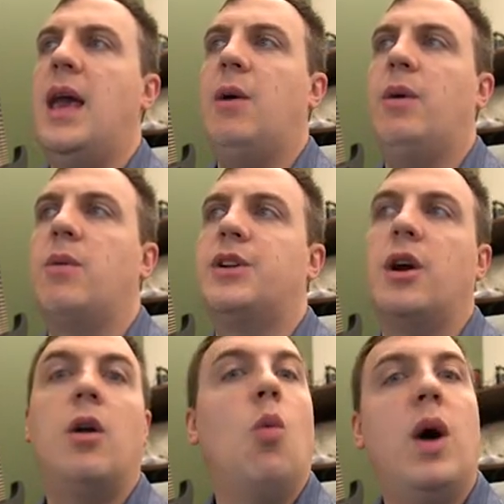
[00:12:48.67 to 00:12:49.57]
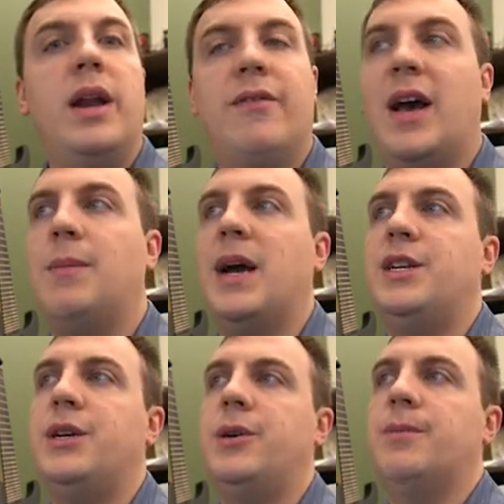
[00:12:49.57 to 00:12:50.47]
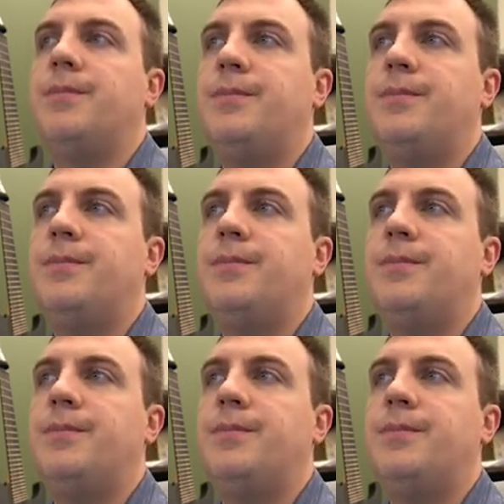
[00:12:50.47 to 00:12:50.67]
And we return 1 divided by 2.